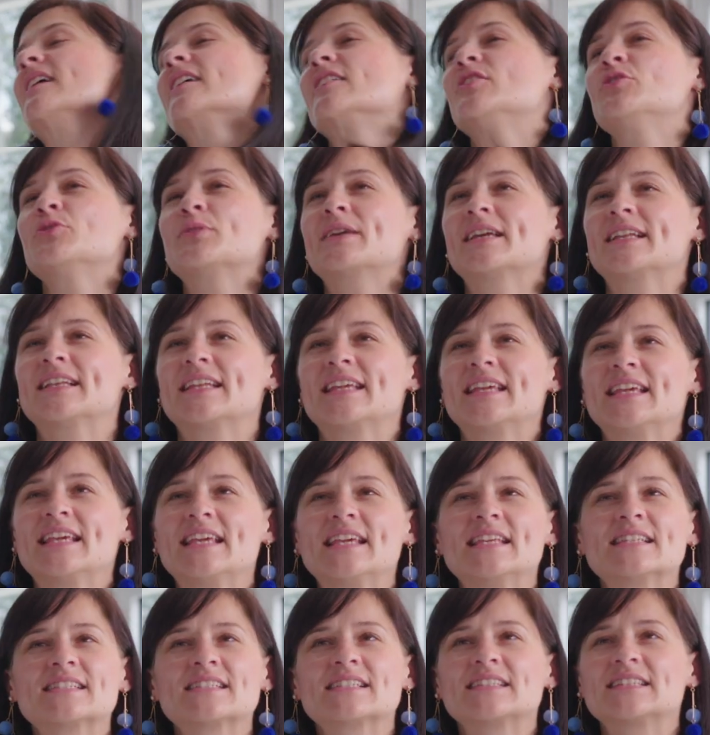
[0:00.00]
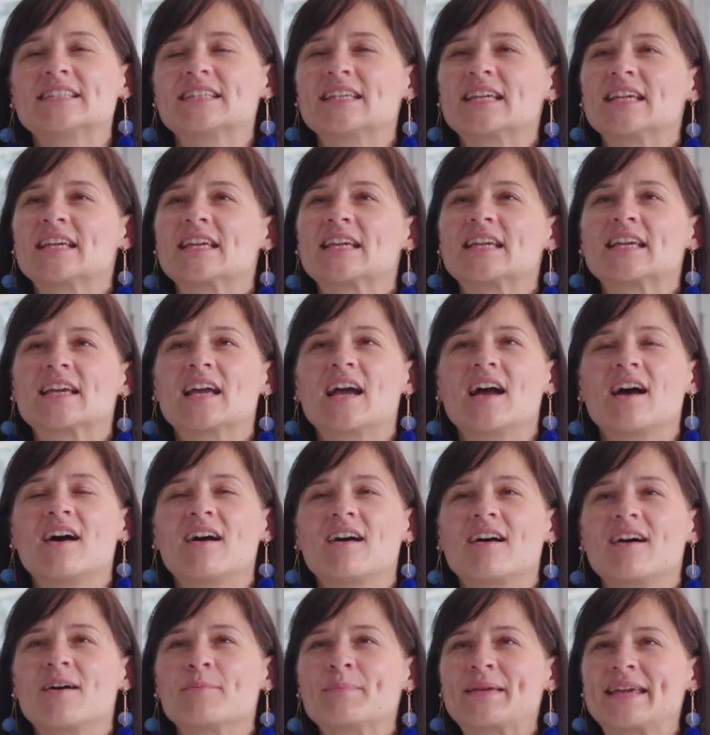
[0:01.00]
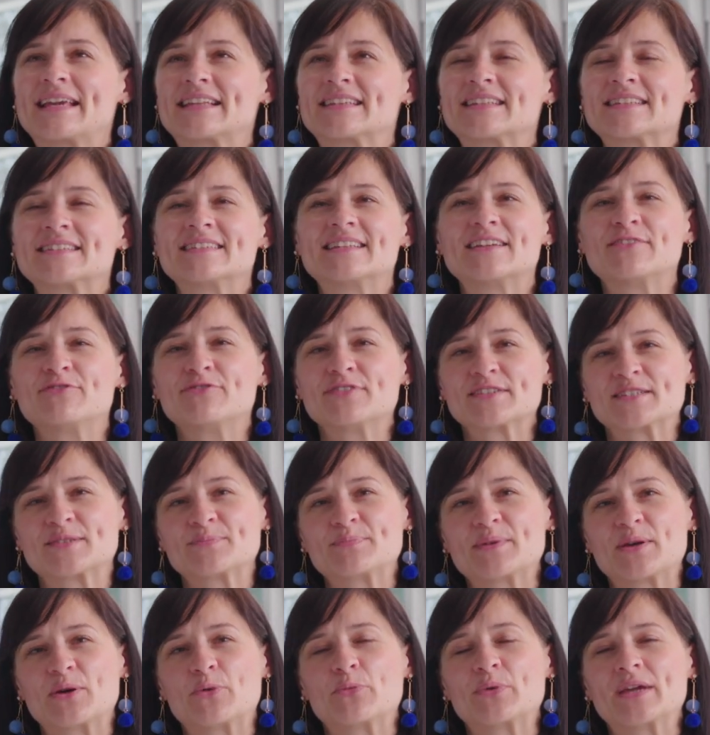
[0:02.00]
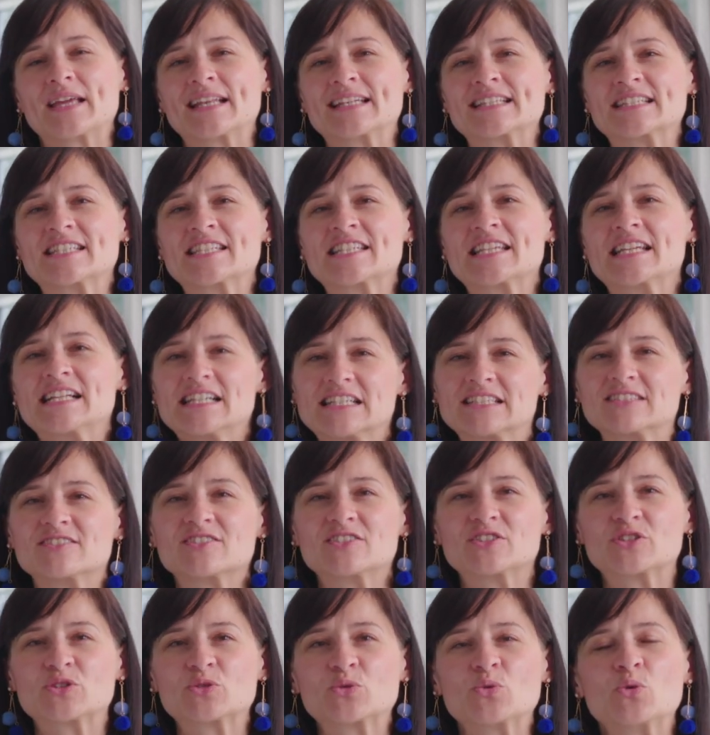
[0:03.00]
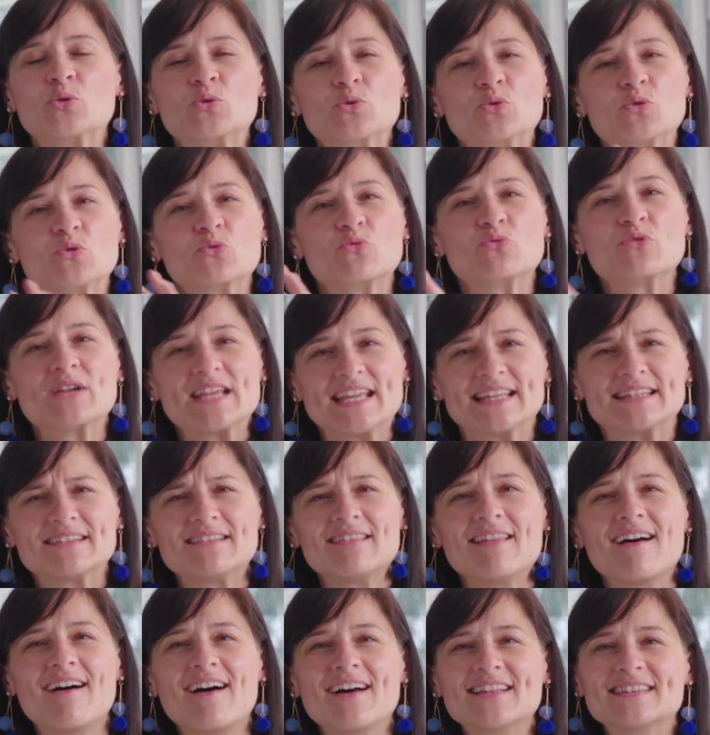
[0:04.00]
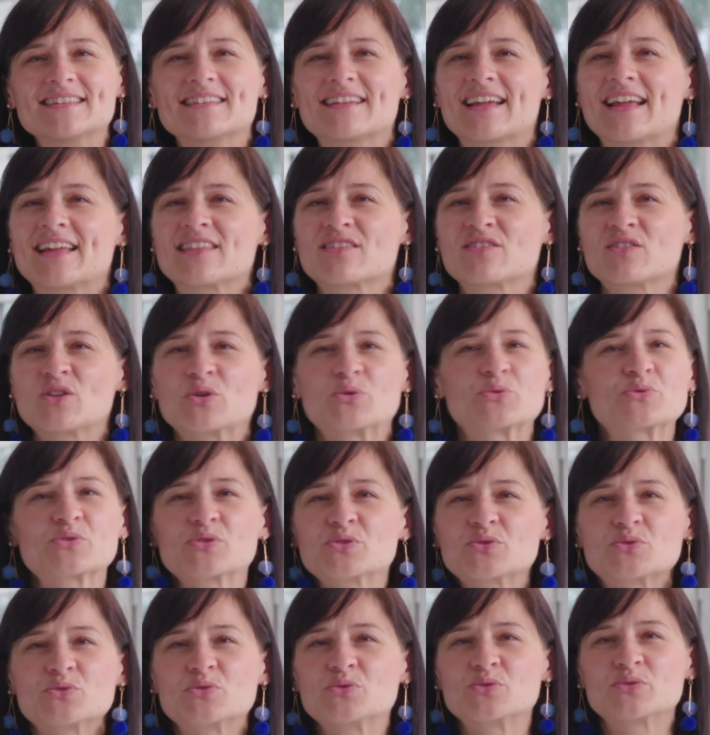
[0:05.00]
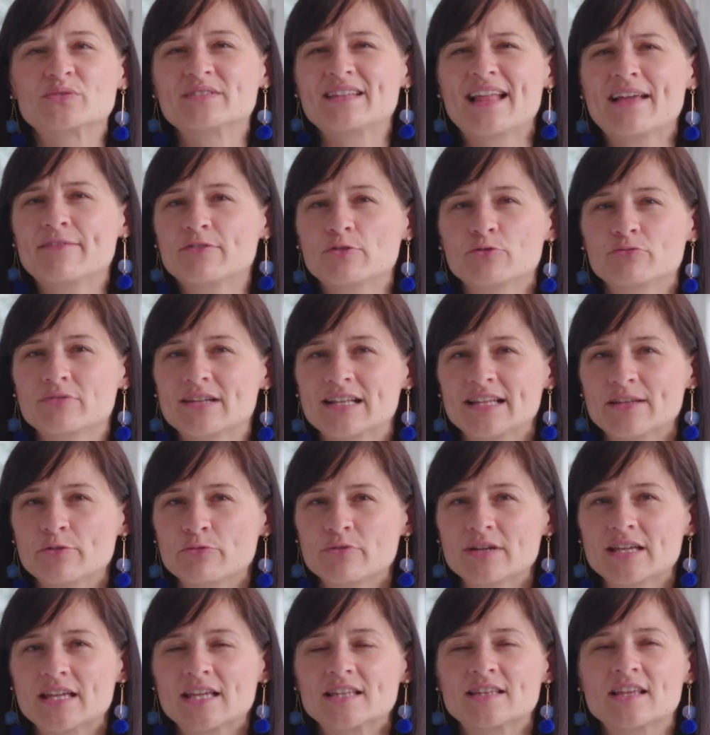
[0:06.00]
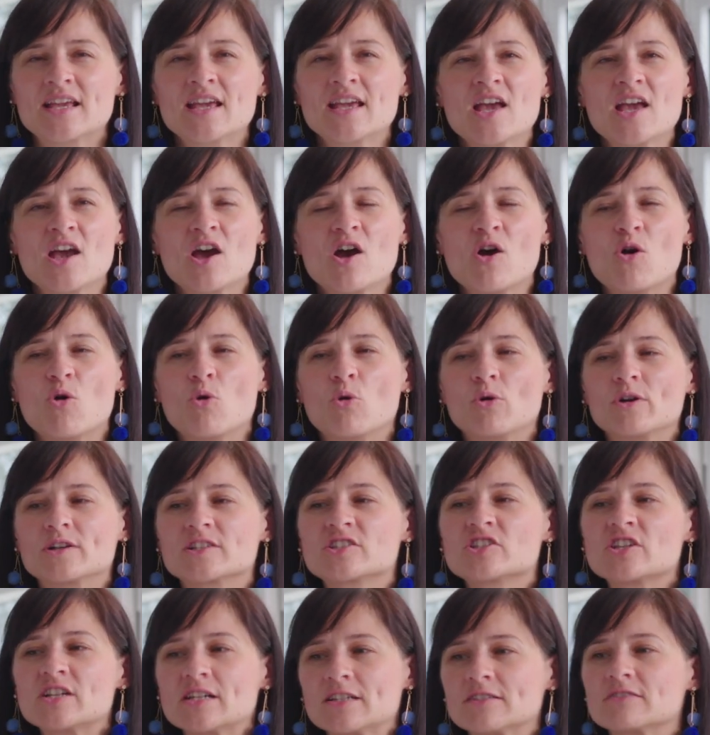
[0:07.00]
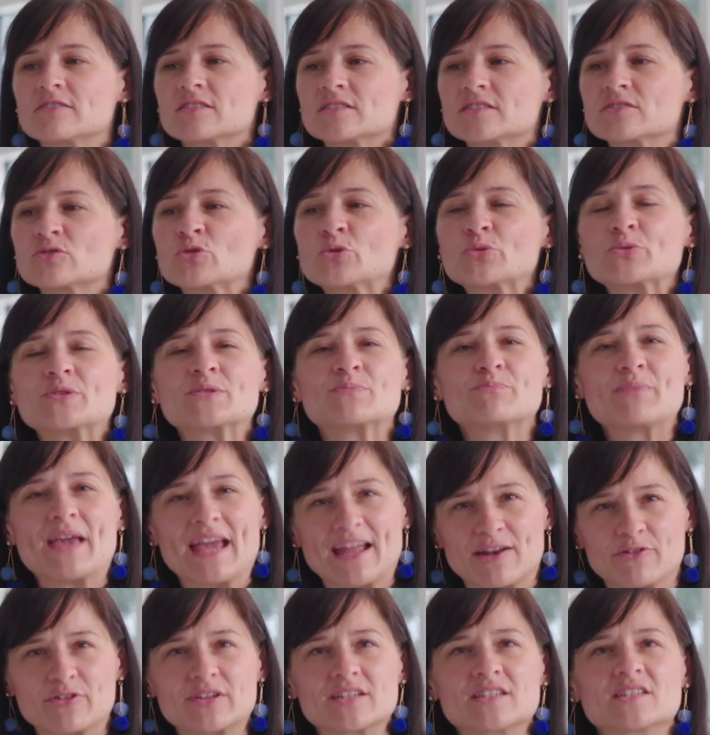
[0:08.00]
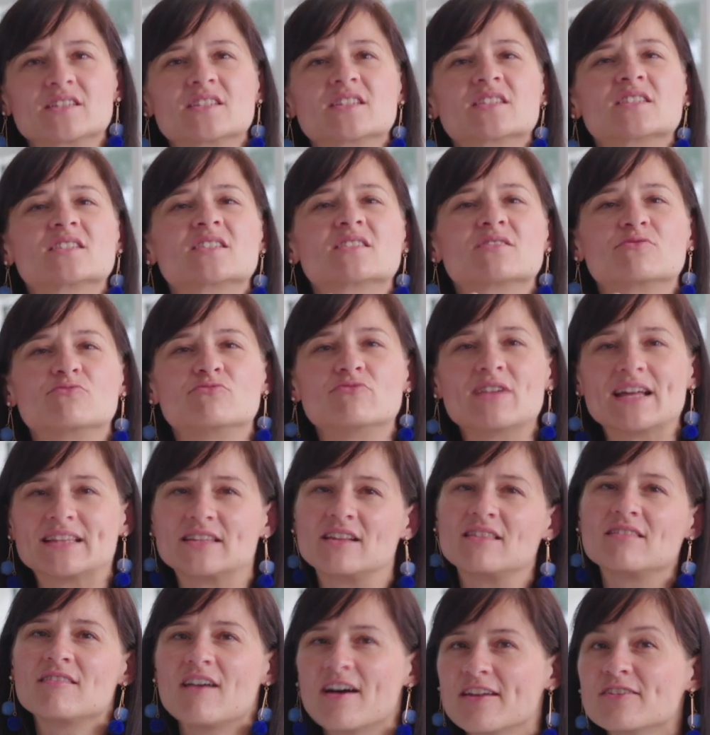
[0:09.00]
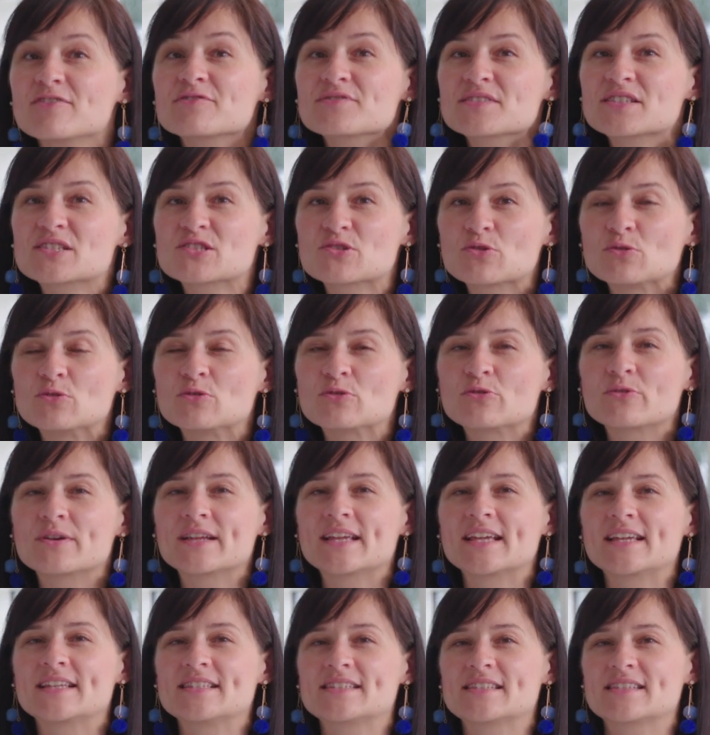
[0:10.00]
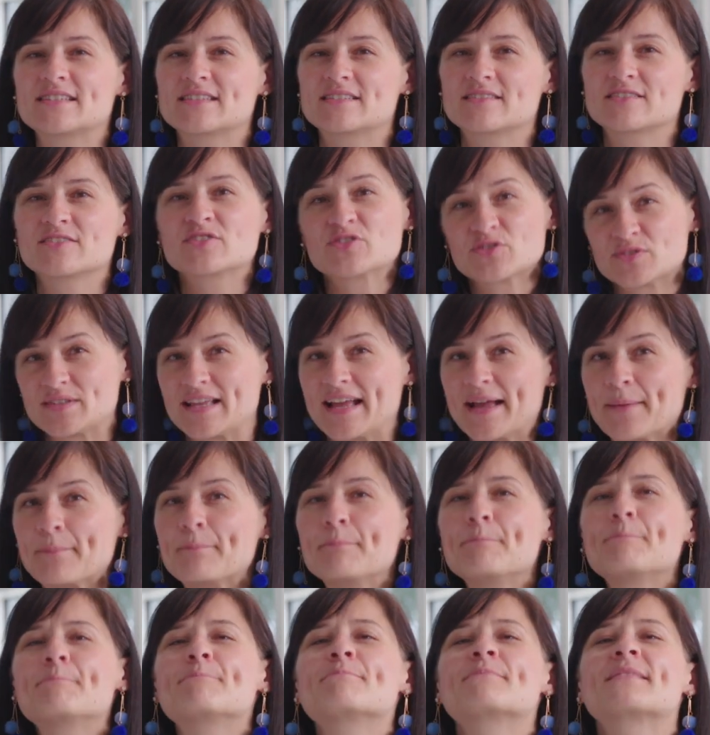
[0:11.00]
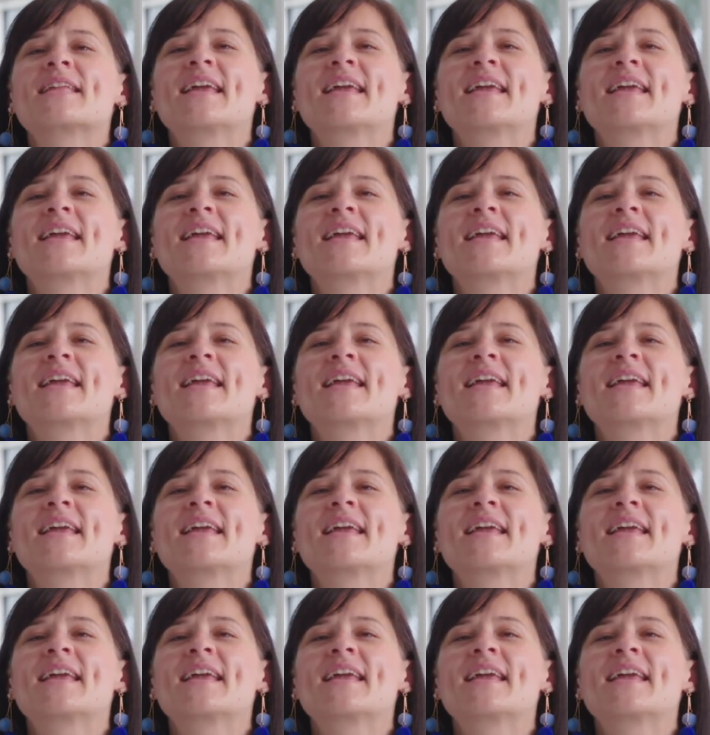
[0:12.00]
You can easily make the difference between children who read a lot and those who never really read, or children whose parents read a lot of stories to them,